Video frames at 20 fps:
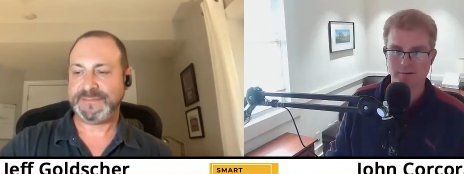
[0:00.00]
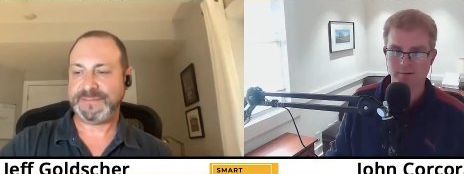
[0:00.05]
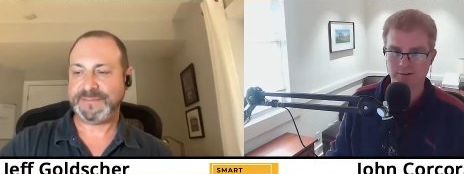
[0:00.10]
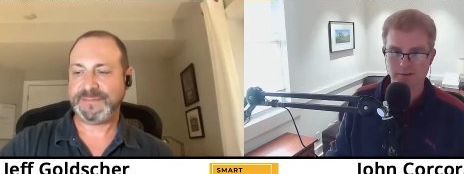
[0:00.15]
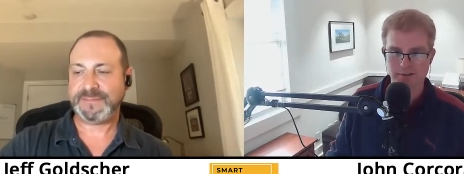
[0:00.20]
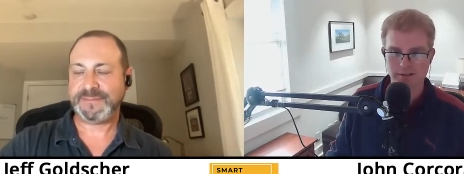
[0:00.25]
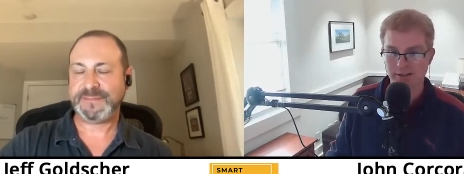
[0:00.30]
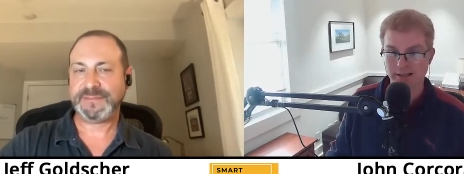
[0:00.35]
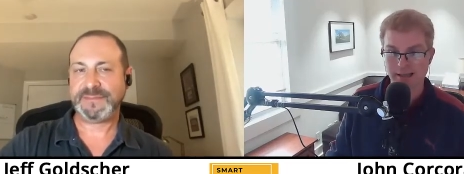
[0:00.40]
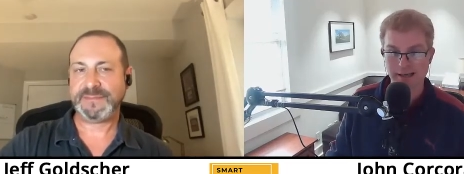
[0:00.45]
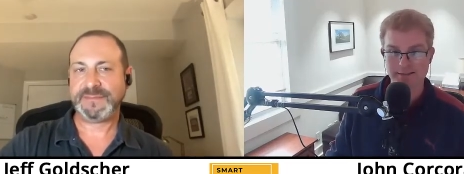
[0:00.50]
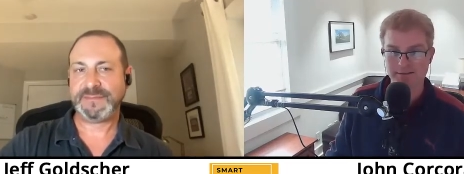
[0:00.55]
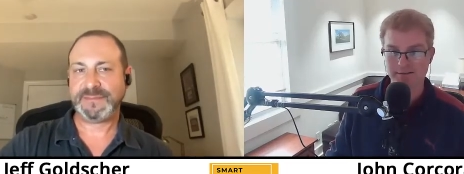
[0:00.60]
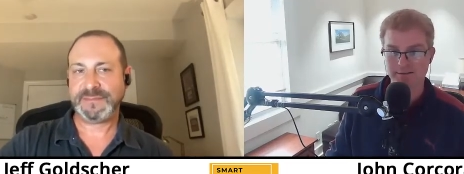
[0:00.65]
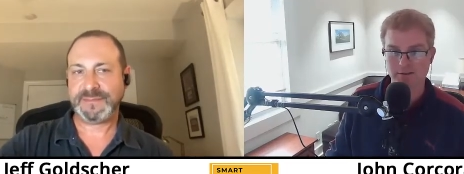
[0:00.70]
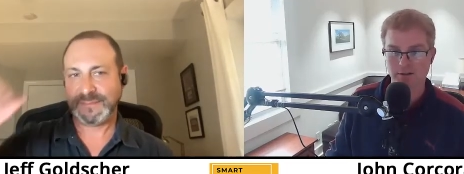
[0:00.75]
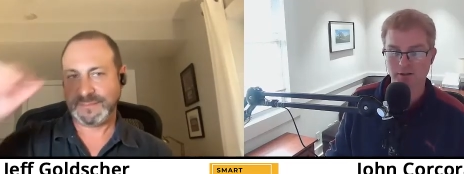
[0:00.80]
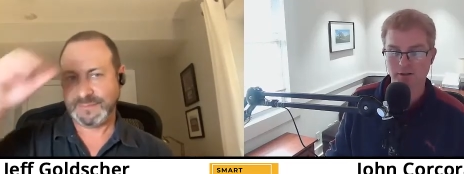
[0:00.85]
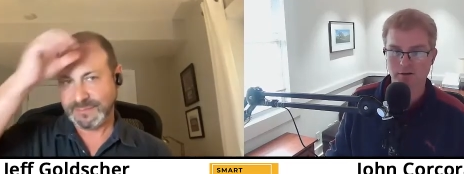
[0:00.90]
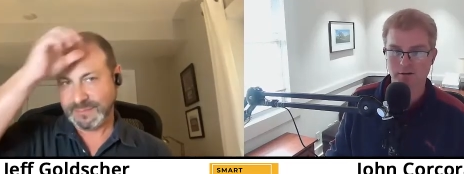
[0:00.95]
Speaker 1: you, it
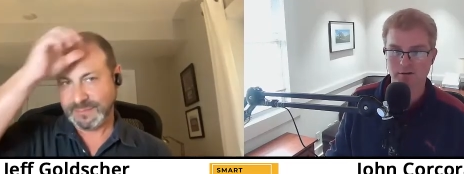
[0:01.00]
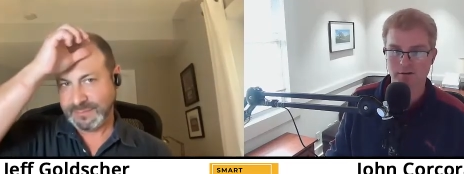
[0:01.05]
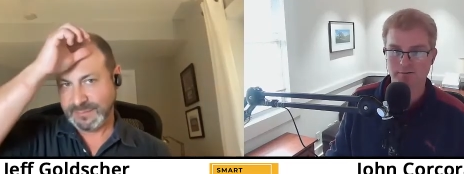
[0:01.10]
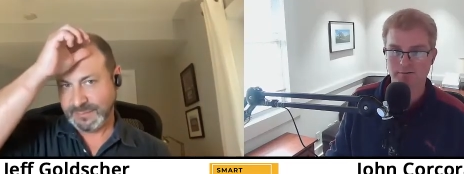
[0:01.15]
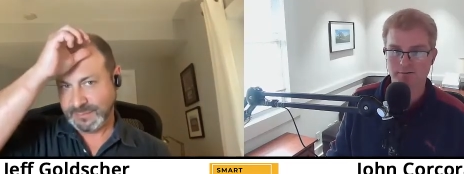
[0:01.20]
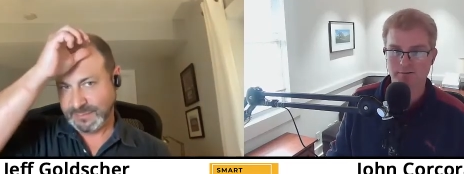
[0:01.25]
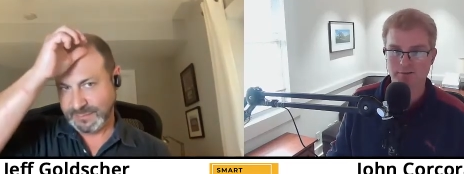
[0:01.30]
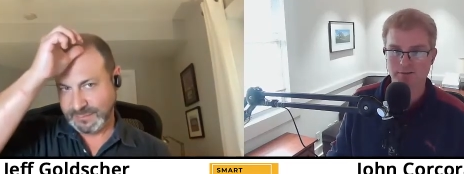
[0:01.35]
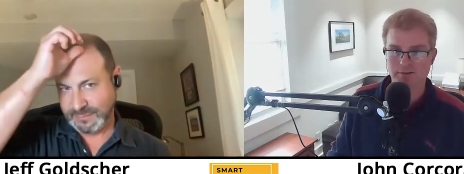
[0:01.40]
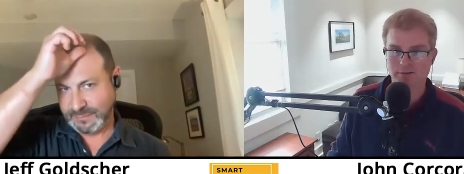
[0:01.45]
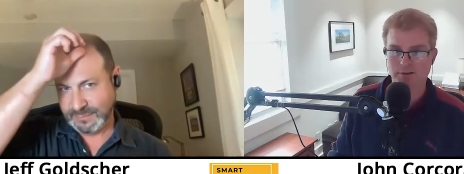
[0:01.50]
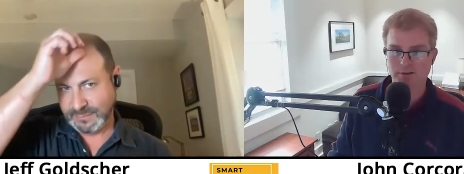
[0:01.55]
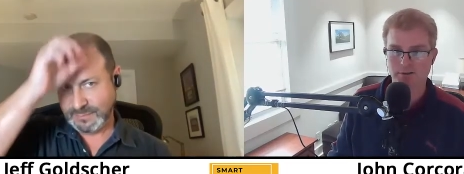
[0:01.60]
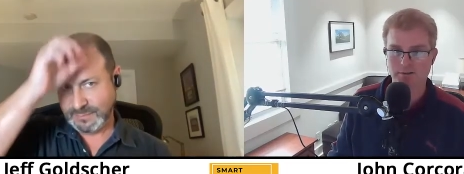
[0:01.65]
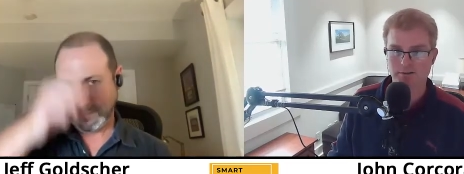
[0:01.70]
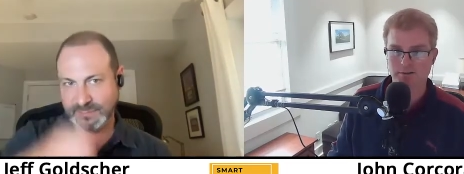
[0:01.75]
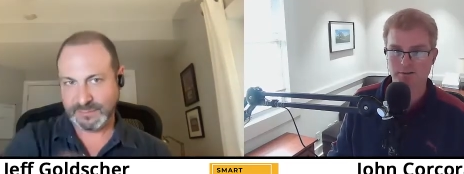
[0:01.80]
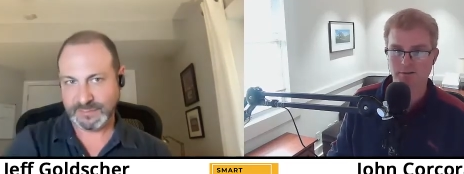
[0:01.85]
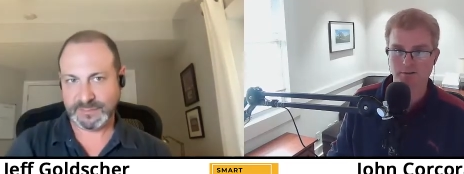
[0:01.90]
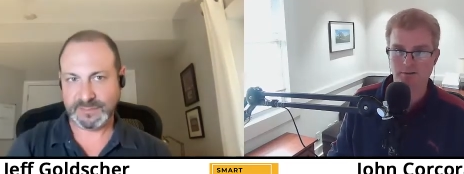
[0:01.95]
lasted longer for
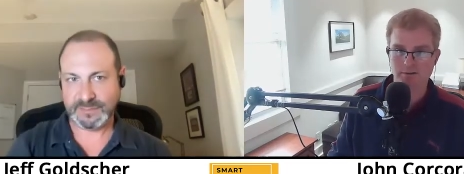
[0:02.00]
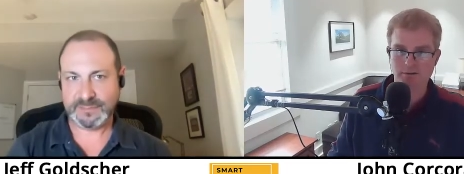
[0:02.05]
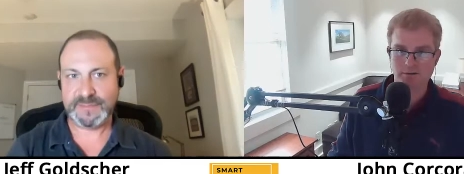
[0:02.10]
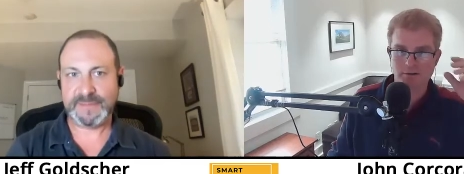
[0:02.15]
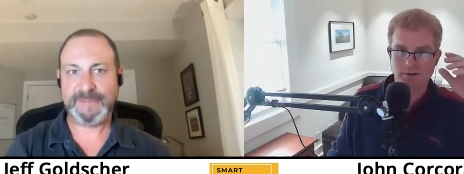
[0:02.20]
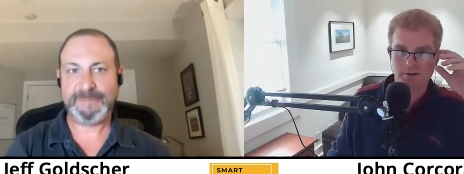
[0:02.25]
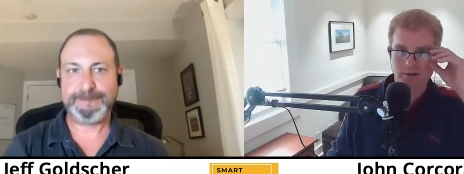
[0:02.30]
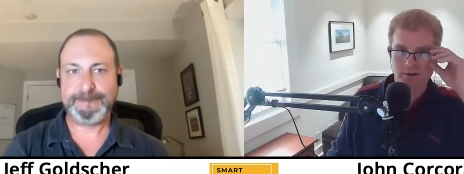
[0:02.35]
sure. So